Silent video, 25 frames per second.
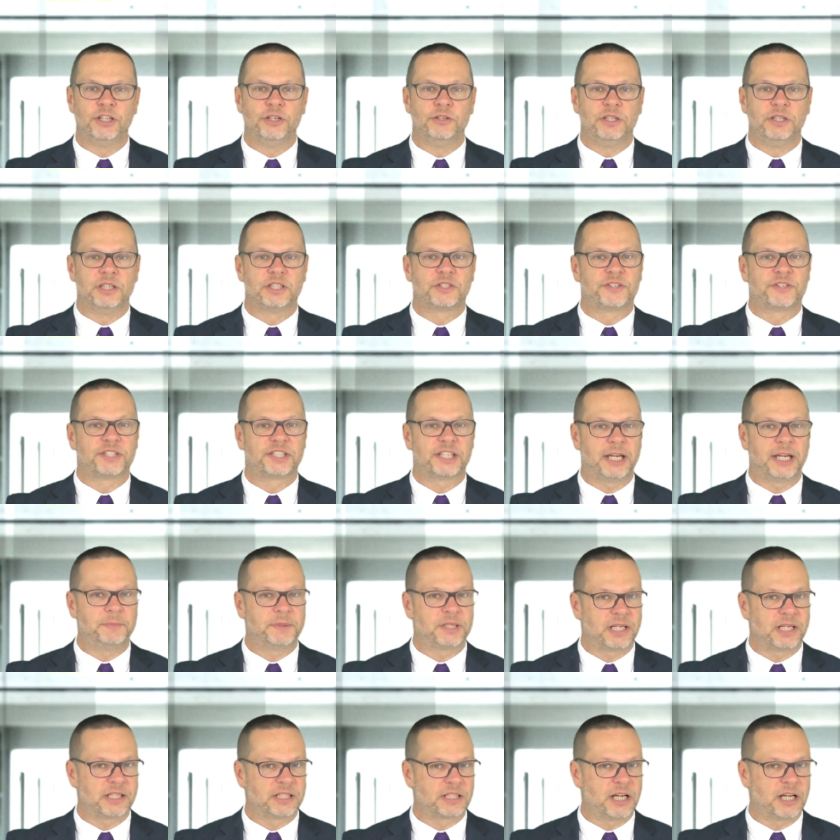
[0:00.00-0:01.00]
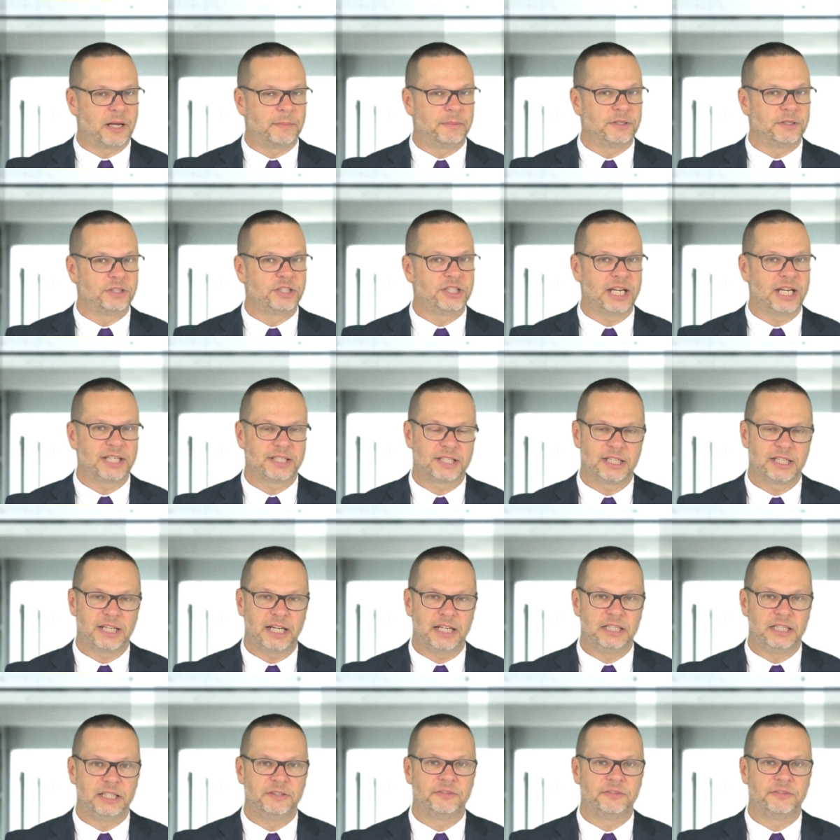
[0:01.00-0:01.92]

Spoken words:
unions for same-sex couples yesterday,